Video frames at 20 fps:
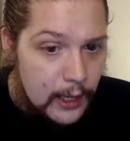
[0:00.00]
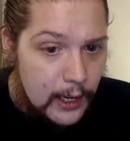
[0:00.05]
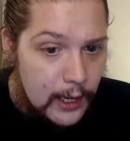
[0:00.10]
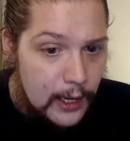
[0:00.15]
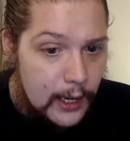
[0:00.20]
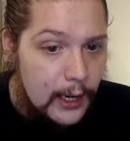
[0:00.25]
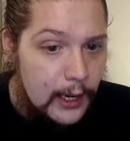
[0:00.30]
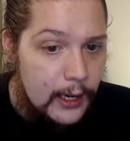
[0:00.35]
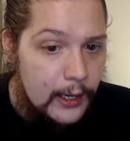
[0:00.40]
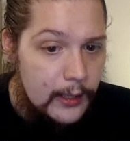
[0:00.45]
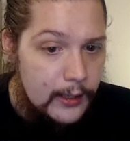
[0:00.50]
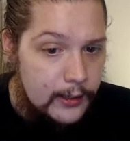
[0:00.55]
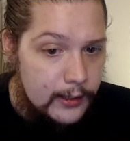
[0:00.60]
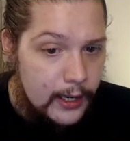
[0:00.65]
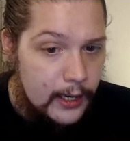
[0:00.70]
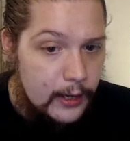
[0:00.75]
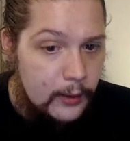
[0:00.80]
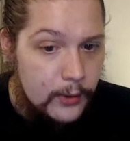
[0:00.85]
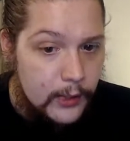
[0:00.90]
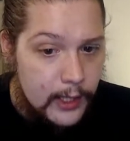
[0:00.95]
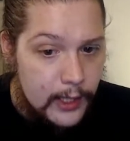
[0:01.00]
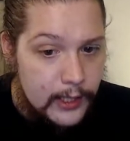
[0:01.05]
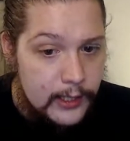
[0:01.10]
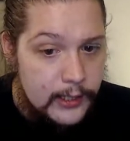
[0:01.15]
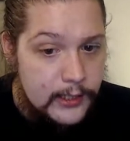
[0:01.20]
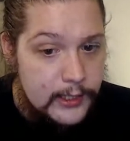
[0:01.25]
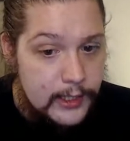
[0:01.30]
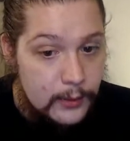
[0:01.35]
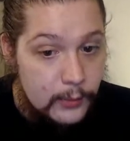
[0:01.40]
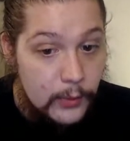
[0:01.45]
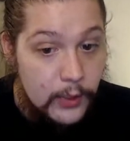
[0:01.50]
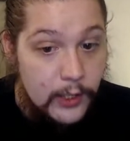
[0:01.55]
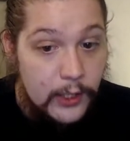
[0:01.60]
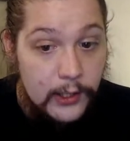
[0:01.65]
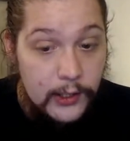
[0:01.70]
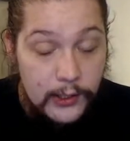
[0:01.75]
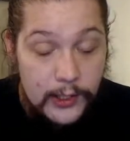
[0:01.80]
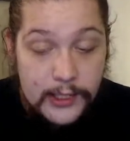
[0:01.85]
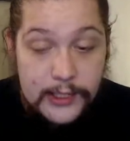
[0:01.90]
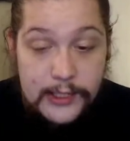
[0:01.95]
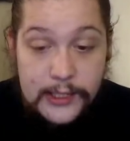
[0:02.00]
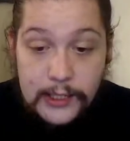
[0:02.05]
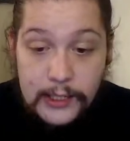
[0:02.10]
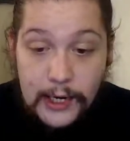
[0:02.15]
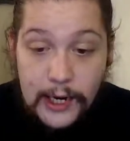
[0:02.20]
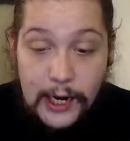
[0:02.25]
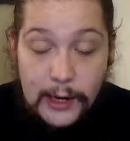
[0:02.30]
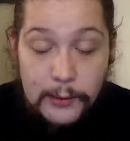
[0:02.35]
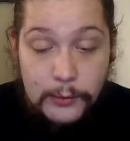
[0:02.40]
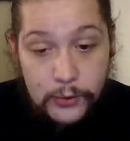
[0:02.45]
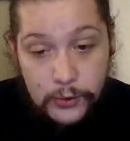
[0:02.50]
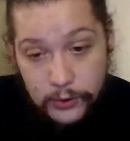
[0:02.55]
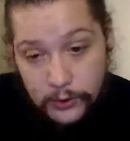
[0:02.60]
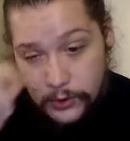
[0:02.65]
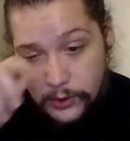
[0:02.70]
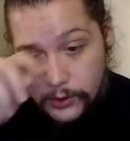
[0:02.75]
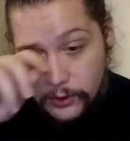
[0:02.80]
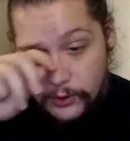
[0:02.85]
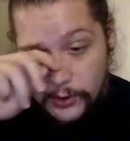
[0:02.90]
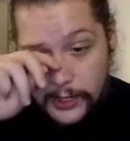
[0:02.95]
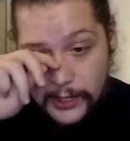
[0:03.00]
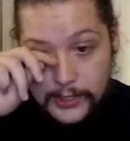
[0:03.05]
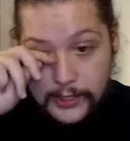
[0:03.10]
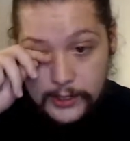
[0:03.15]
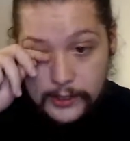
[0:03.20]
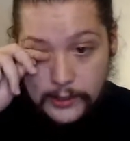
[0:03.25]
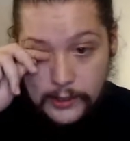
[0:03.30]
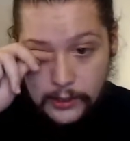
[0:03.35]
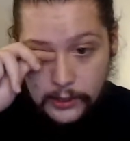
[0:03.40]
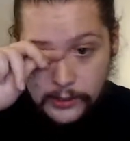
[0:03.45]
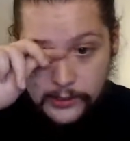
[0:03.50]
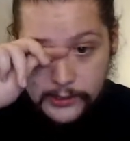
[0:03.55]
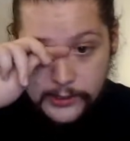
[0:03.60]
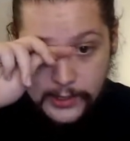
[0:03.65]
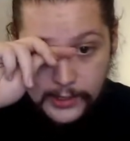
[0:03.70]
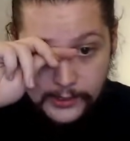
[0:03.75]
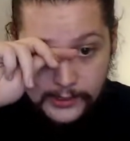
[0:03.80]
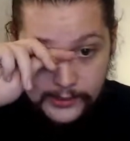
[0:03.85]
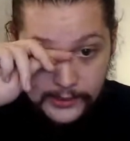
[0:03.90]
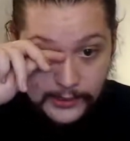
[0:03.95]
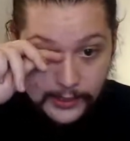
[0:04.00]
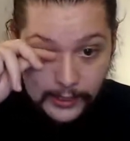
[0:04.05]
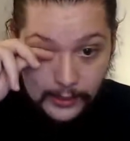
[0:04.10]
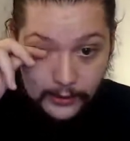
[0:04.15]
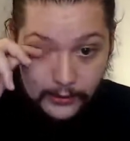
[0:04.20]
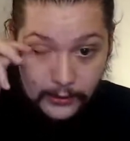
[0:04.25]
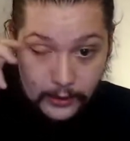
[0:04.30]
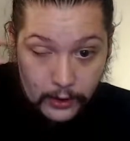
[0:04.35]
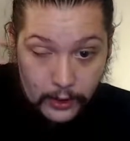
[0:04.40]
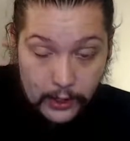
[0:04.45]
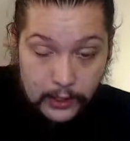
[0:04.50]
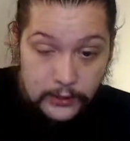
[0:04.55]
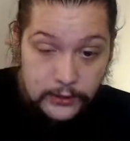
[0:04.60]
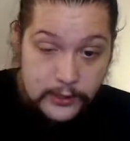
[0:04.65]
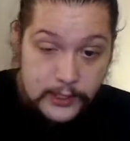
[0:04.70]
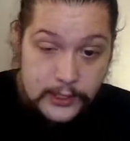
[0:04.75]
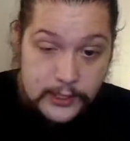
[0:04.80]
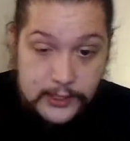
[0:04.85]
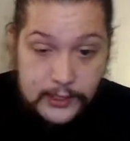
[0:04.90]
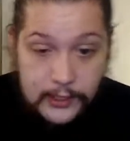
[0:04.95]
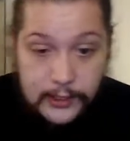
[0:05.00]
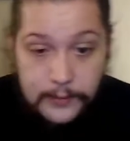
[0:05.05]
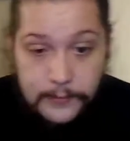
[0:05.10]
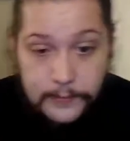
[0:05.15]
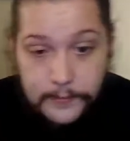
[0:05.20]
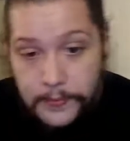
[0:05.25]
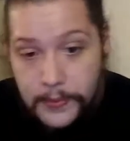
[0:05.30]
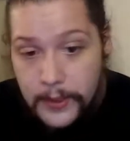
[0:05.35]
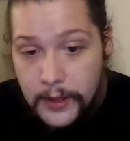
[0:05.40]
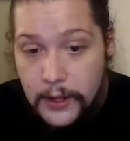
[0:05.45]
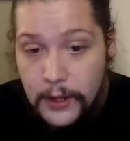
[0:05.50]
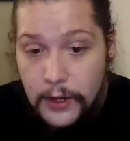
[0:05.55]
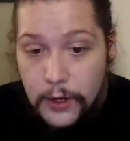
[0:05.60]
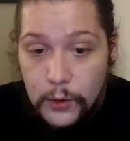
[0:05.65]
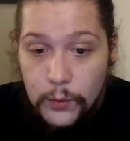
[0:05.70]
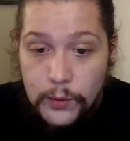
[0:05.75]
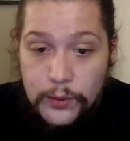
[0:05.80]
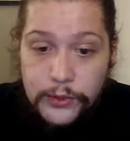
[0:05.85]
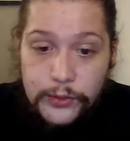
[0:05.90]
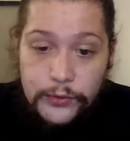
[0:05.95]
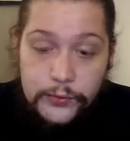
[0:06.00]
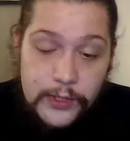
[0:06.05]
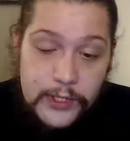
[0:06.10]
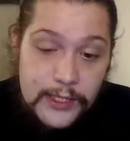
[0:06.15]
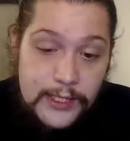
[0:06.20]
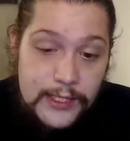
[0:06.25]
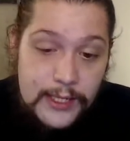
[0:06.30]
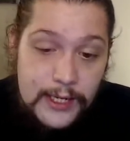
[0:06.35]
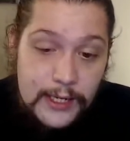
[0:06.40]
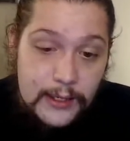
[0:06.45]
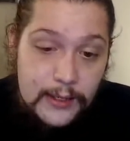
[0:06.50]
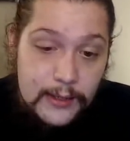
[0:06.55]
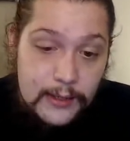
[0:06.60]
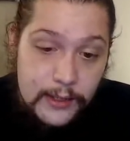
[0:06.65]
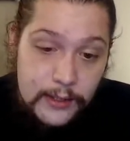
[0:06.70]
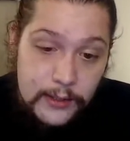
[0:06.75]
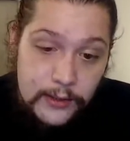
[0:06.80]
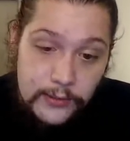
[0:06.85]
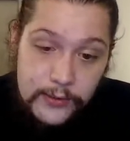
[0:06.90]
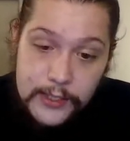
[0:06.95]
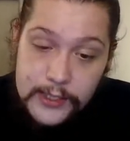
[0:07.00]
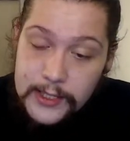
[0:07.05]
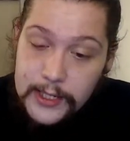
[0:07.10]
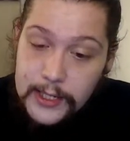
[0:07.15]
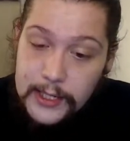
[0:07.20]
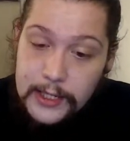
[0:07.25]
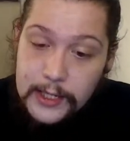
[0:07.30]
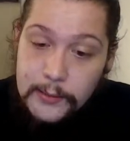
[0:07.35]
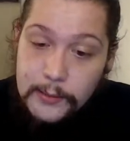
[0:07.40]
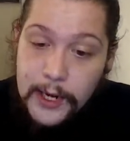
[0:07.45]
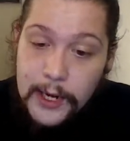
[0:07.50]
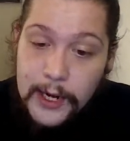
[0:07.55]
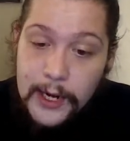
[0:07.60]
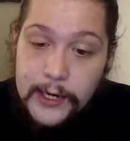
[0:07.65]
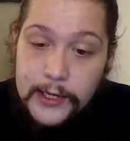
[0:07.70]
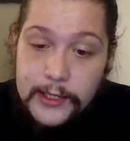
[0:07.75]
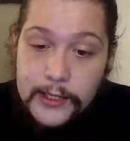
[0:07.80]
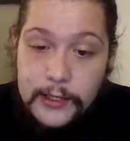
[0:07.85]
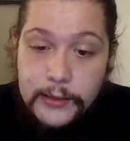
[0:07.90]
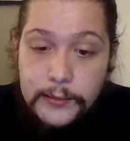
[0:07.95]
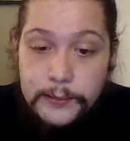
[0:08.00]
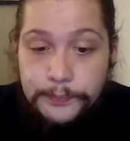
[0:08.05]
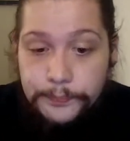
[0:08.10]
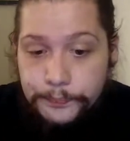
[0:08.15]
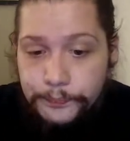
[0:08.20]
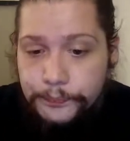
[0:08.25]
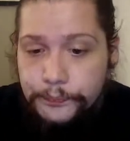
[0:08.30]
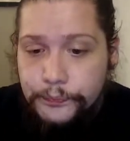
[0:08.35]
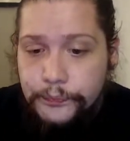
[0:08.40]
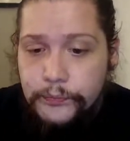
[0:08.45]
Ah, now we're getting somewhere. Listen, Abu Kharazan sat on the concrete seat with the three standing behind him.